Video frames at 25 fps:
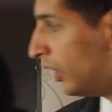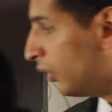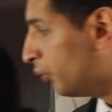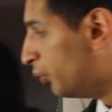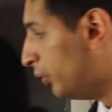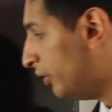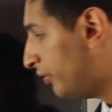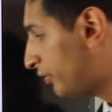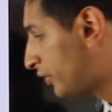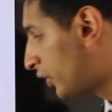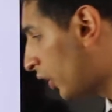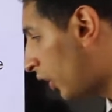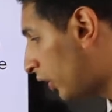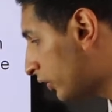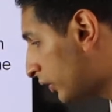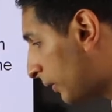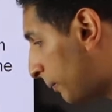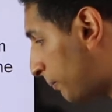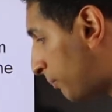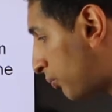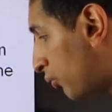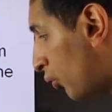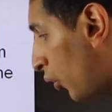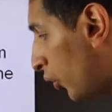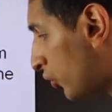We've got the
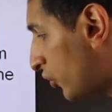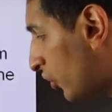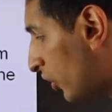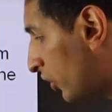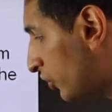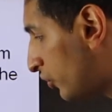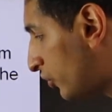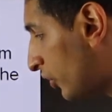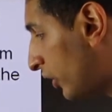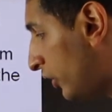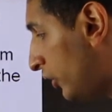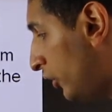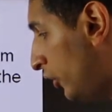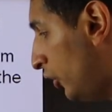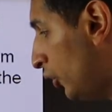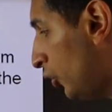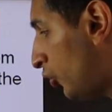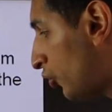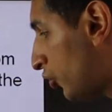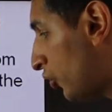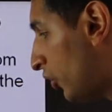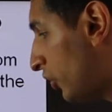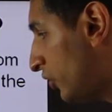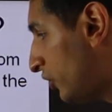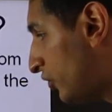protons and
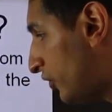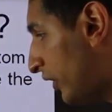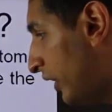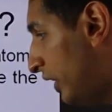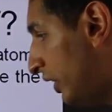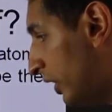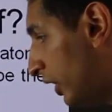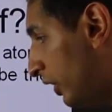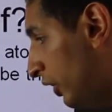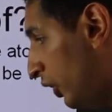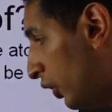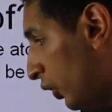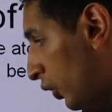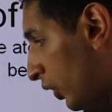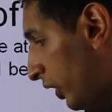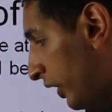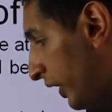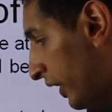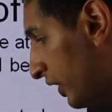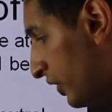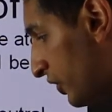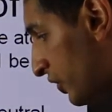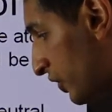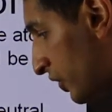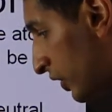neutrons in the
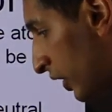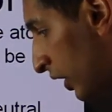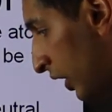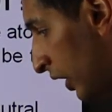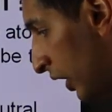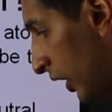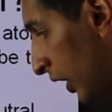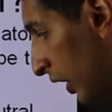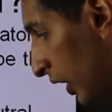nucleus,